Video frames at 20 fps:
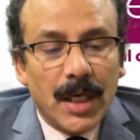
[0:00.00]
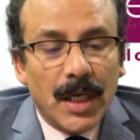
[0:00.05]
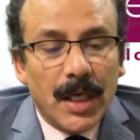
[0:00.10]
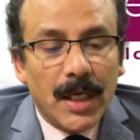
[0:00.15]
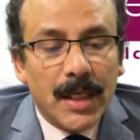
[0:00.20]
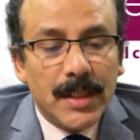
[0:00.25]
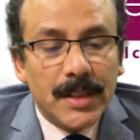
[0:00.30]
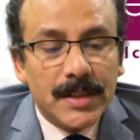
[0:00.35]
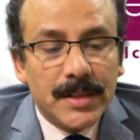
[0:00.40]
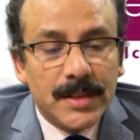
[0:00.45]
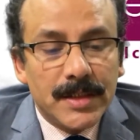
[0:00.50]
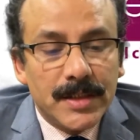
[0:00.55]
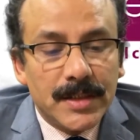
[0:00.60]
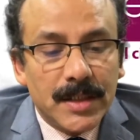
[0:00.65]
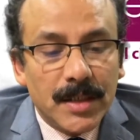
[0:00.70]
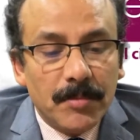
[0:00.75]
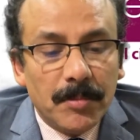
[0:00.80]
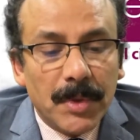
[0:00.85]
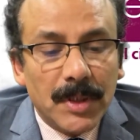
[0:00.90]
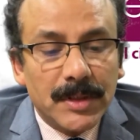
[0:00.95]
In
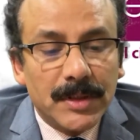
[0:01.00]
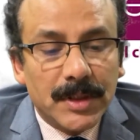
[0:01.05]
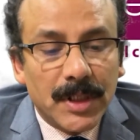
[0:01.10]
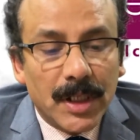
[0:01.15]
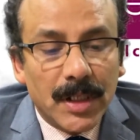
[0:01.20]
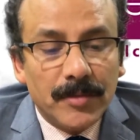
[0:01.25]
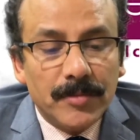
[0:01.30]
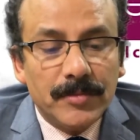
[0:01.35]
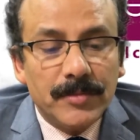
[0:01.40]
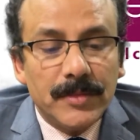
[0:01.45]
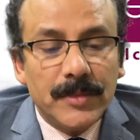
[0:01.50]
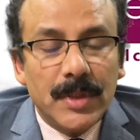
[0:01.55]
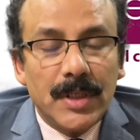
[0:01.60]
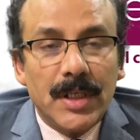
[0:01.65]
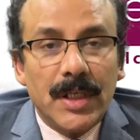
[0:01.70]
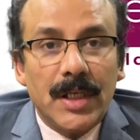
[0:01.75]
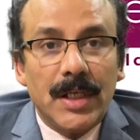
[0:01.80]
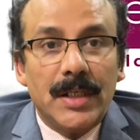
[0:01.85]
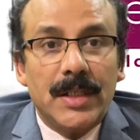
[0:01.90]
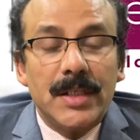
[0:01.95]
simple term,
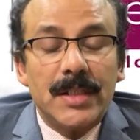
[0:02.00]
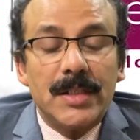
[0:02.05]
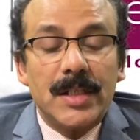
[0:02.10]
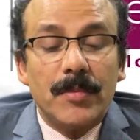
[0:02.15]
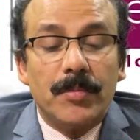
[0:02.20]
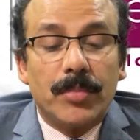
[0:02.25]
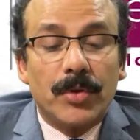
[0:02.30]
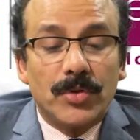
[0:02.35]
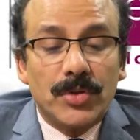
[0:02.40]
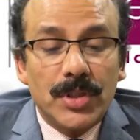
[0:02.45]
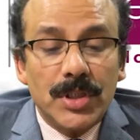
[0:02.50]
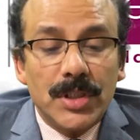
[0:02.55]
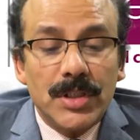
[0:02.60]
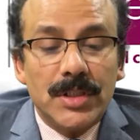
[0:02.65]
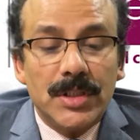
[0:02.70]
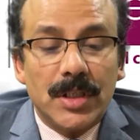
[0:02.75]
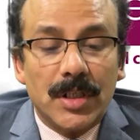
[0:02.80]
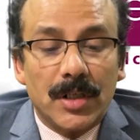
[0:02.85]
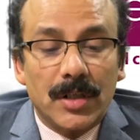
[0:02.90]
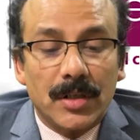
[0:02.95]
it is a
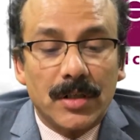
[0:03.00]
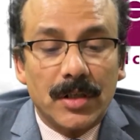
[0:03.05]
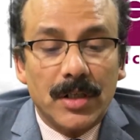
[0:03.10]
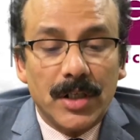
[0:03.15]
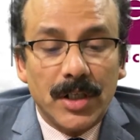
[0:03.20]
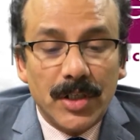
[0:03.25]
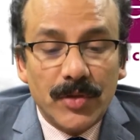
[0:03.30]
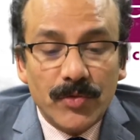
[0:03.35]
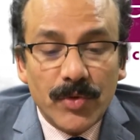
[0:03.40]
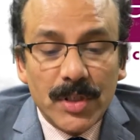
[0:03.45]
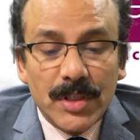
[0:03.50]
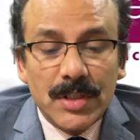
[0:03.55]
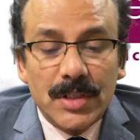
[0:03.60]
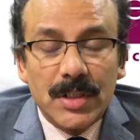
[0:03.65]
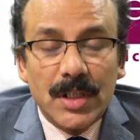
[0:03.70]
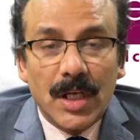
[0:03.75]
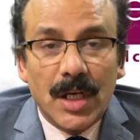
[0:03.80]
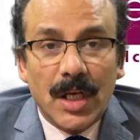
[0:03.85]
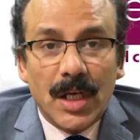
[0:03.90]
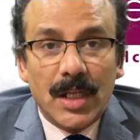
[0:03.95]
procedure in which
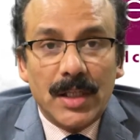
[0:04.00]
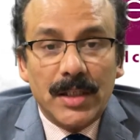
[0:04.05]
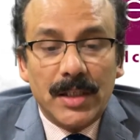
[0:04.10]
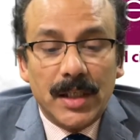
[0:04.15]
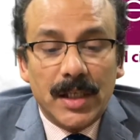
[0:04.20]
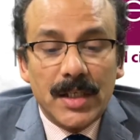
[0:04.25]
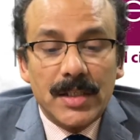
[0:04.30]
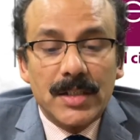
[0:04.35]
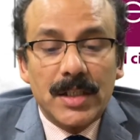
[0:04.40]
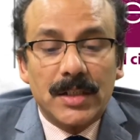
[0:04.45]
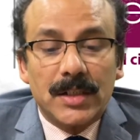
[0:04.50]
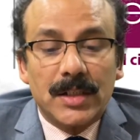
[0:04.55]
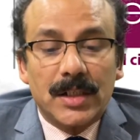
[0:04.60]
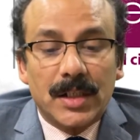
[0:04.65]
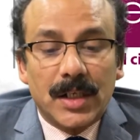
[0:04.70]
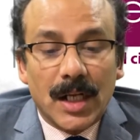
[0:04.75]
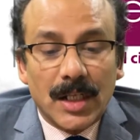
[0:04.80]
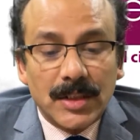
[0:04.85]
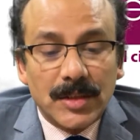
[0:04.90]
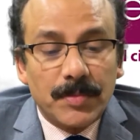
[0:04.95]
there is a
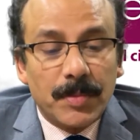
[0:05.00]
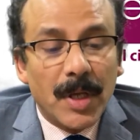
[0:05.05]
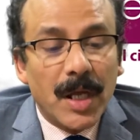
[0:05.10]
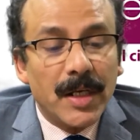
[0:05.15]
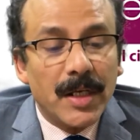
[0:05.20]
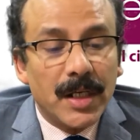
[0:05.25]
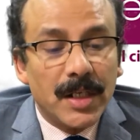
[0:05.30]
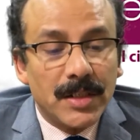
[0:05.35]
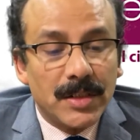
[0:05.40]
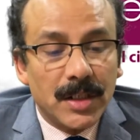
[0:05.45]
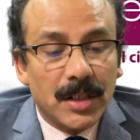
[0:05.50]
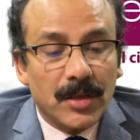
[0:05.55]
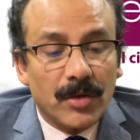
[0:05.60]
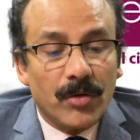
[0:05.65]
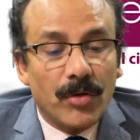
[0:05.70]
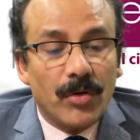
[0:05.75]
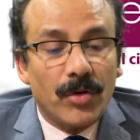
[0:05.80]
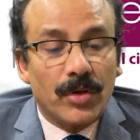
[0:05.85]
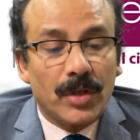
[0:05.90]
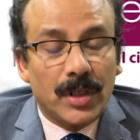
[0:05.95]
transplantation
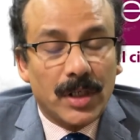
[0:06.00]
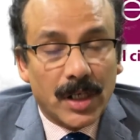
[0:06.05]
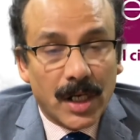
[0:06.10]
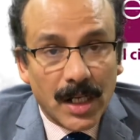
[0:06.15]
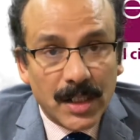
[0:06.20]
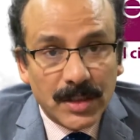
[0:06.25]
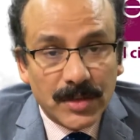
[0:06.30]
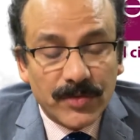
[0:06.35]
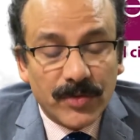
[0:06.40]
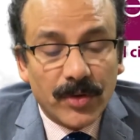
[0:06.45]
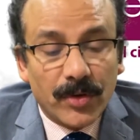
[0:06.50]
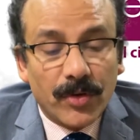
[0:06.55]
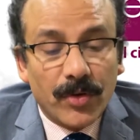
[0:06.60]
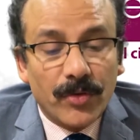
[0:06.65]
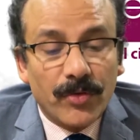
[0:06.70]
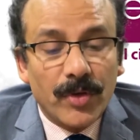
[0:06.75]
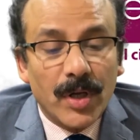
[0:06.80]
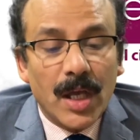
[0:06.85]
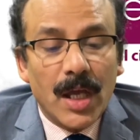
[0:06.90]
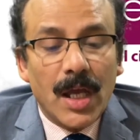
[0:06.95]
or transfer
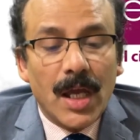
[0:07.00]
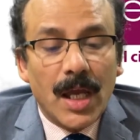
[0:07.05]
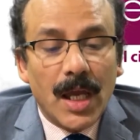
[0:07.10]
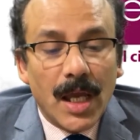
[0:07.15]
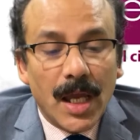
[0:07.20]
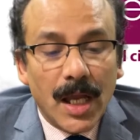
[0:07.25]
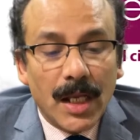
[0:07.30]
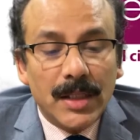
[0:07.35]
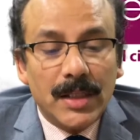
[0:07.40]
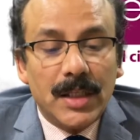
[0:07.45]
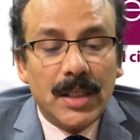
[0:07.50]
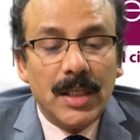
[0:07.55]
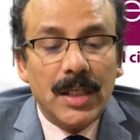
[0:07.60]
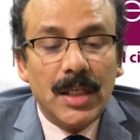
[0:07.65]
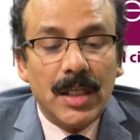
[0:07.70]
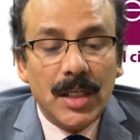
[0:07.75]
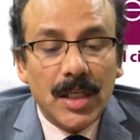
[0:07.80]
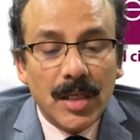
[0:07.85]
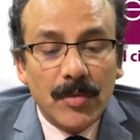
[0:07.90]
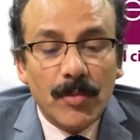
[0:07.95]
of
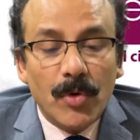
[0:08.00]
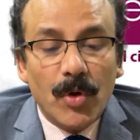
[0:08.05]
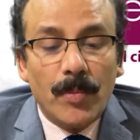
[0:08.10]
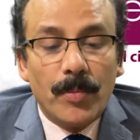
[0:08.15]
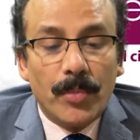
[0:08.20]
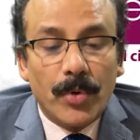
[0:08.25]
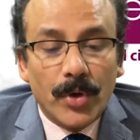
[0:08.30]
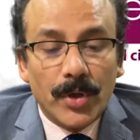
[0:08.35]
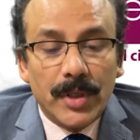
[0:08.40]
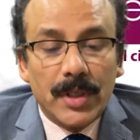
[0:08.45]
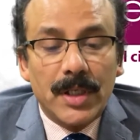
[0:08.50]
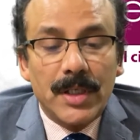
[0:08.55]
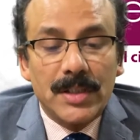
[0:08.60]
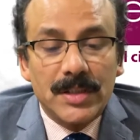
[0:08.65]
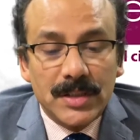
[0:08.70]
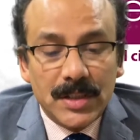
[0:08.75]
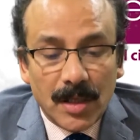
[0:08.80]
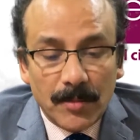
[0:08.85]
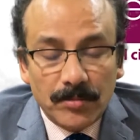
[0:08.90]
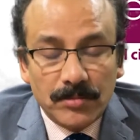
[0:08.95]
healthy hematopoietic
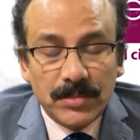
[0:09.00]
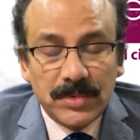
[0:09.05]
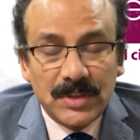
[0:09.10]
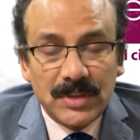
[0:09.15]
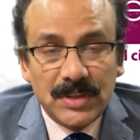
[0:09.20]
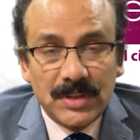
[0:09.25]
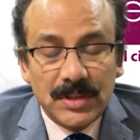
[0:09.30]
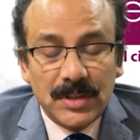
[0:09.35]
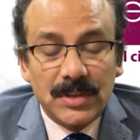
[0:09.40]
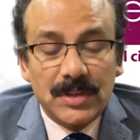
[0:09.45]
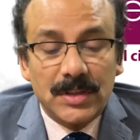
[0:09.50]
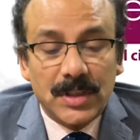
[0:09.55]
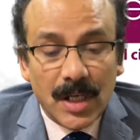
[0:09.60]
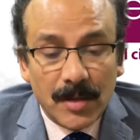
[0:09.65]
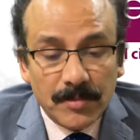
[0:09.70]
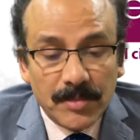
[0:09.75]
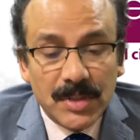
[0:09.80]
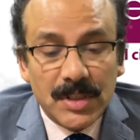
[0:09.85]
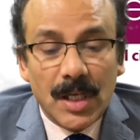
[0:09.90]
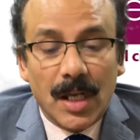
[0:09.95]

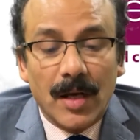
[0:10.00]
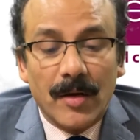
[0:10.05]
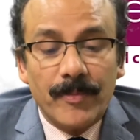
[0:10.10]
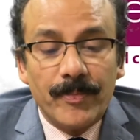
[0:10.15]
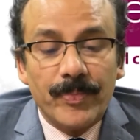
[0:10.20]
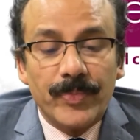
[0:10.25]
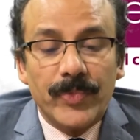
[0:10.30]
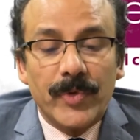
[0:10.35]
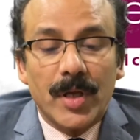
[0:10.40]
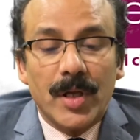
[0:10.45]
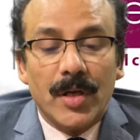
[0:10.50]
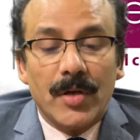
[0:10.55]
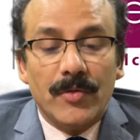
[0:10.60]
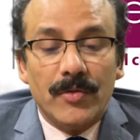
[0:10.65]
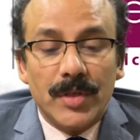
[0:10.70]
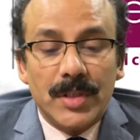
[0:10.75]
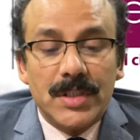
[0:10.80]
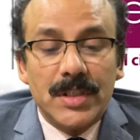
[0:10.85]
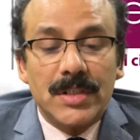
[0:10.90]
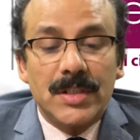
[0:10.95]
stem cell,
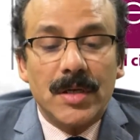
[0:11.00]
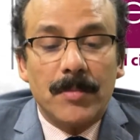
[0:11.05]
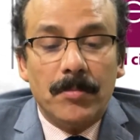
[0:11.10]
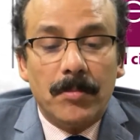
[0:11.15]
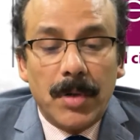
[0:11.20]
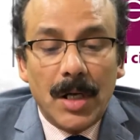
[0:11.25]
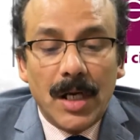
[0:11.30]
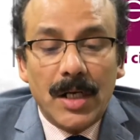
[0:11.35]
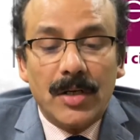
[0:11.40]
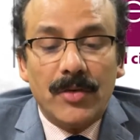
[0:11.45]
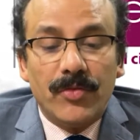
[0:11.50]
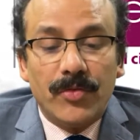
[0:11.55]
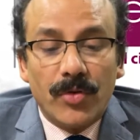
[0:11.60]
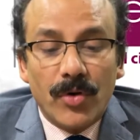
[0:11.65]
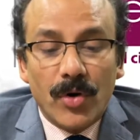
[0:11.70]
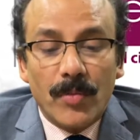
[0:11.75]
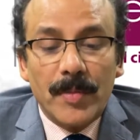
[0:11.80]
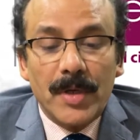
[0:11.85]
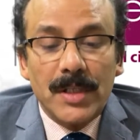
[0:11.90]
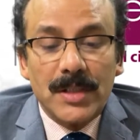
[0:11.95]
which is a blood
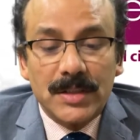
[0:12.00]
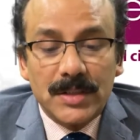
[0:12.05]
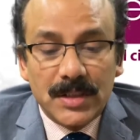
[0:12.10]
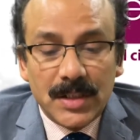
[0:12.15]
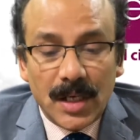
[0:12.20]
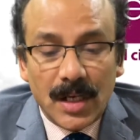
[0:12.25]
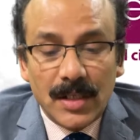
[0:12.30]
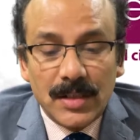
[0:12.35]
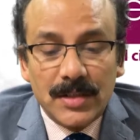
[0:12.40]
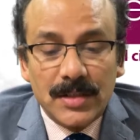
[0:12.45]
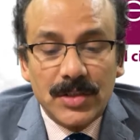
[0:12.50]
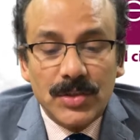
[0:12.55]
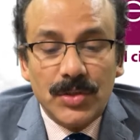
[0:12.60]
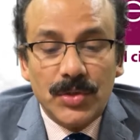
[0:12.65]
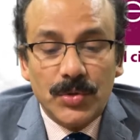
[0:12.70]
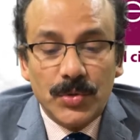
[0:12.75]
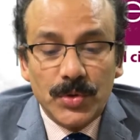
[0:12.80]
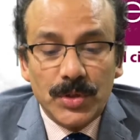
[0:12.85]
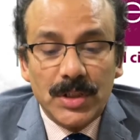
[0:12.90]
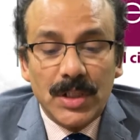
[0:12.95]
forming cells
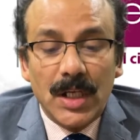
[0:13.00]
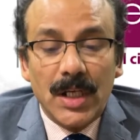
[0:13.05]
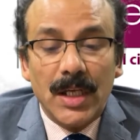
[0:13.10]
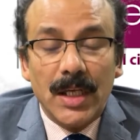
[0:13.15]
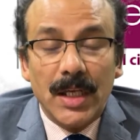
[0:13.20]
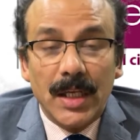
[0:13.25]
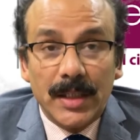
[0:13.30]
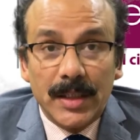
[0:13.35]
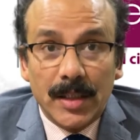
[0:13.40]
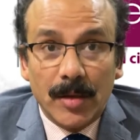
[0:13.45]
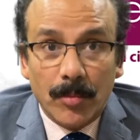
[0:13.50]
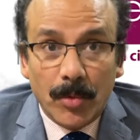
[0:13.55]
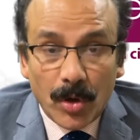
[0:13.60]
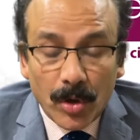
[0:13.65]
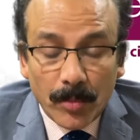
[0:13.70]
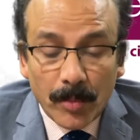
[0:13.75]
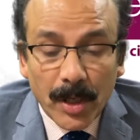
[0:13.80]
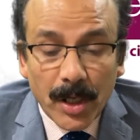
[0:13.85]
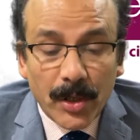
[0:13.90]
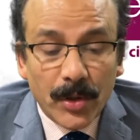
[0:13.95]
usually in the bone
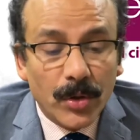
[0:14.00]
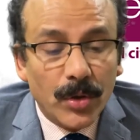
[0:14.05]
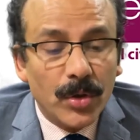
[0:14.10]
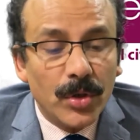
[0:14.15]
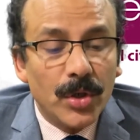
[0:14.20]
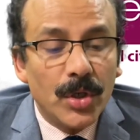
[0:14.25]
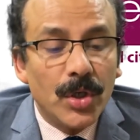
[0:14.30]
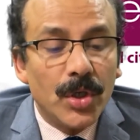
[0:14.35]
marrow,